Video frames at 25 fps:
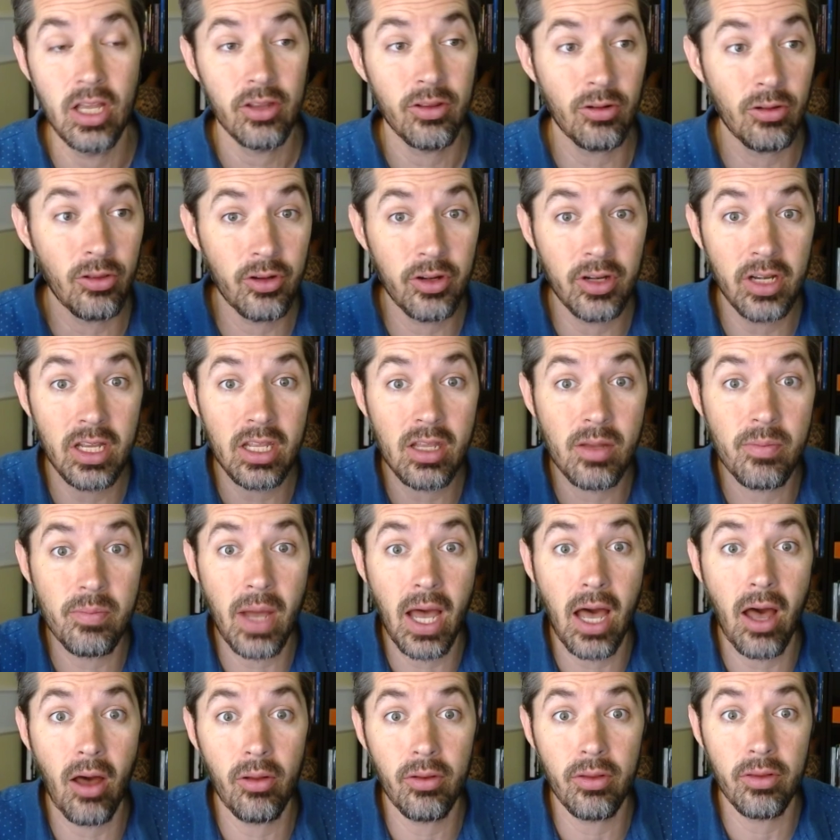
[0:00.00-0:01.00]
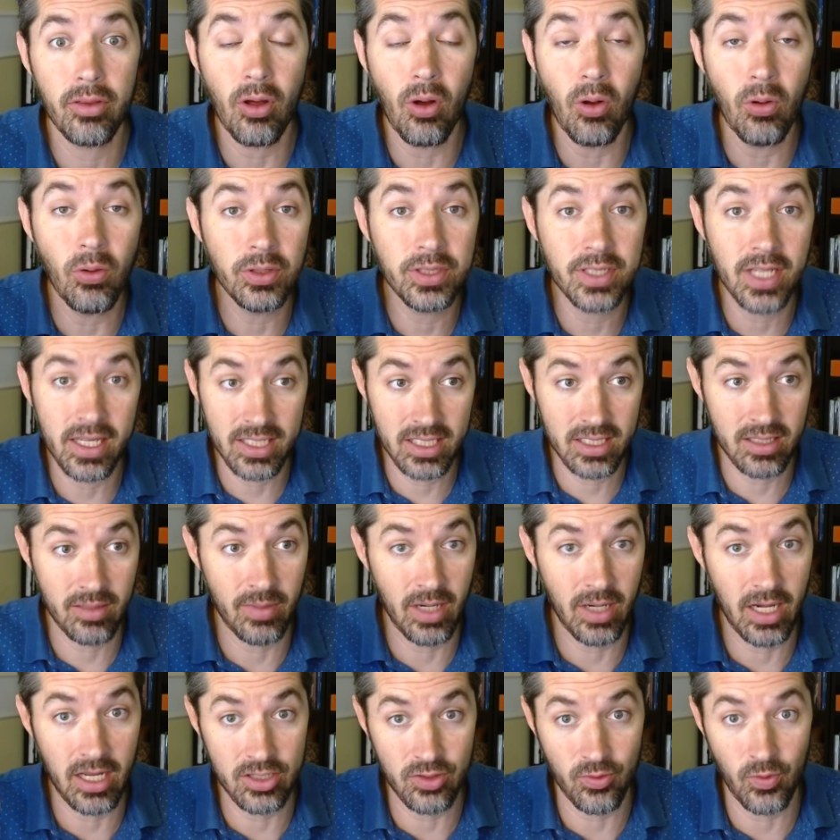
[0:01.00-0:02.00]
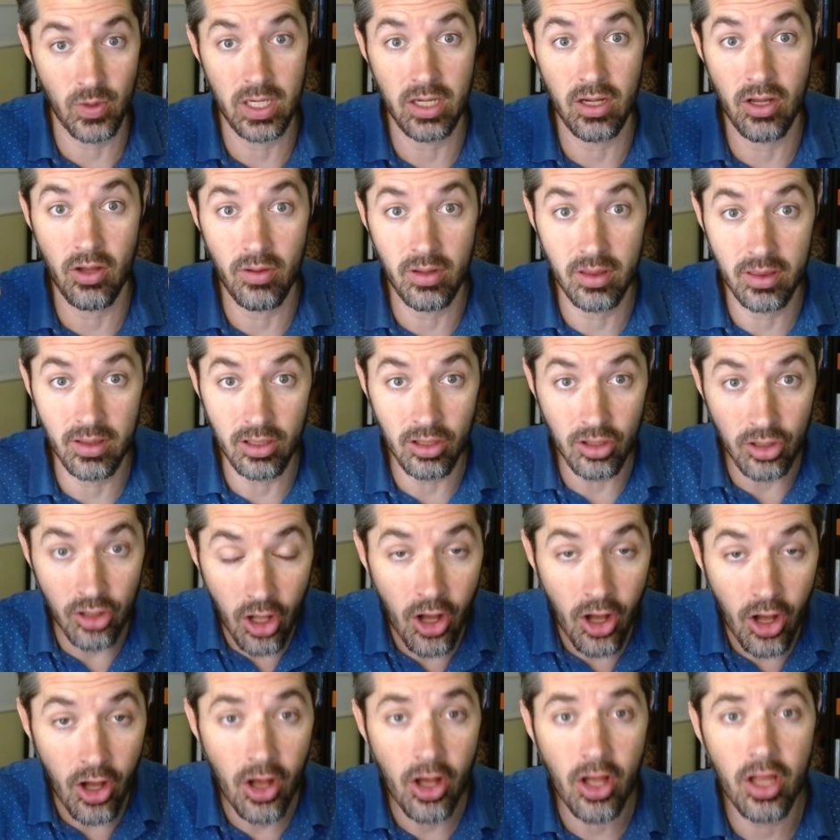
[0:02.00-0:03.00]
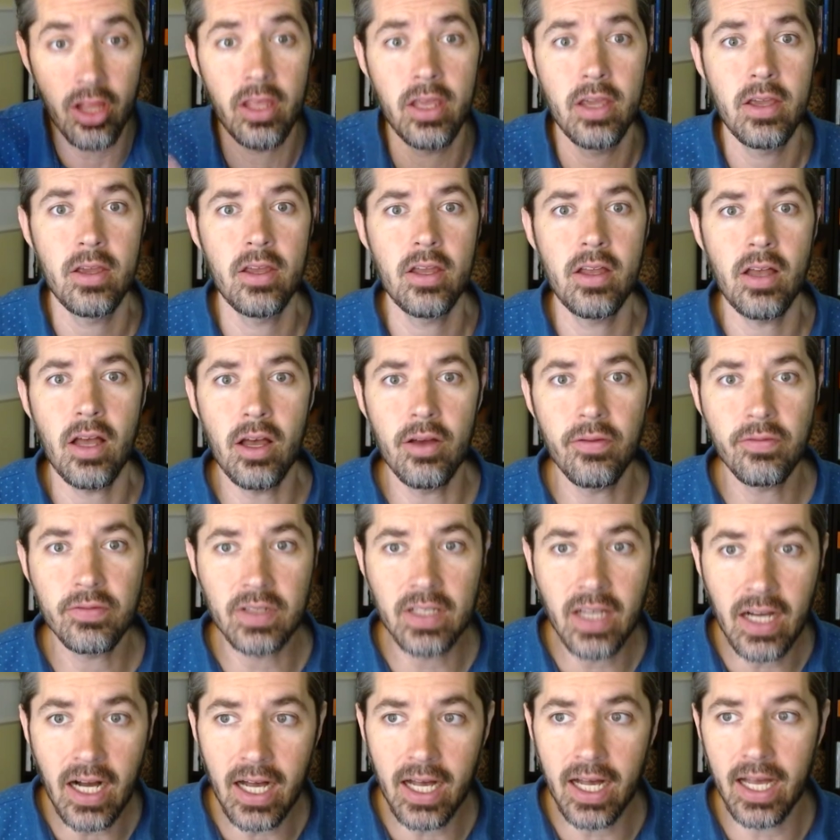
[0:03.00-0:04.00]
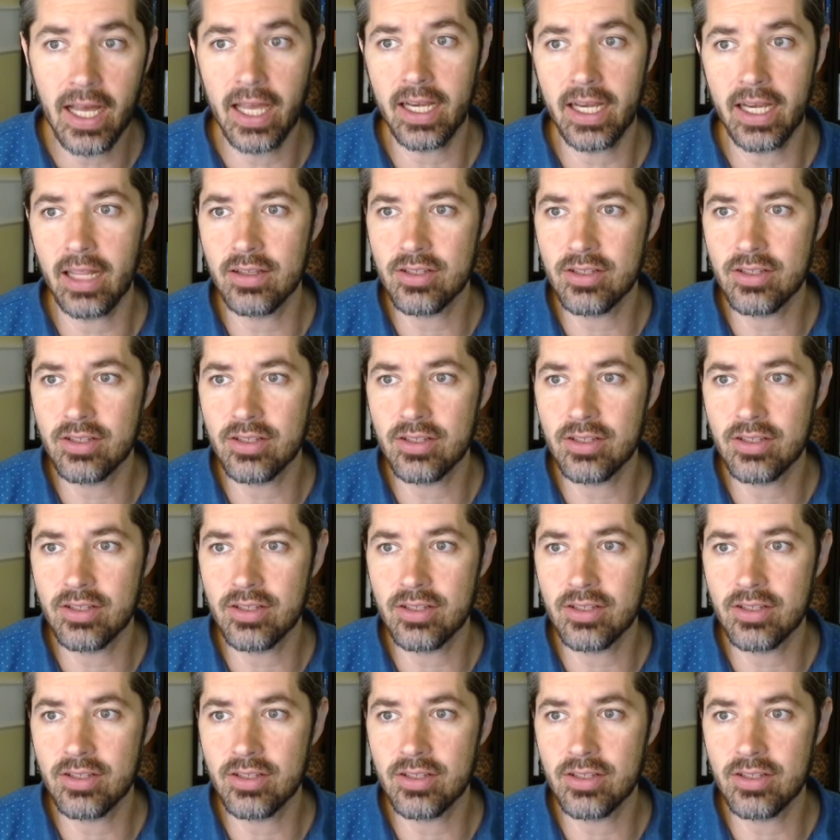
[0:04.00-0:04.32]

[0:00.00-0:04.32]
They're learning about the Old Testament as we know it, the law of God.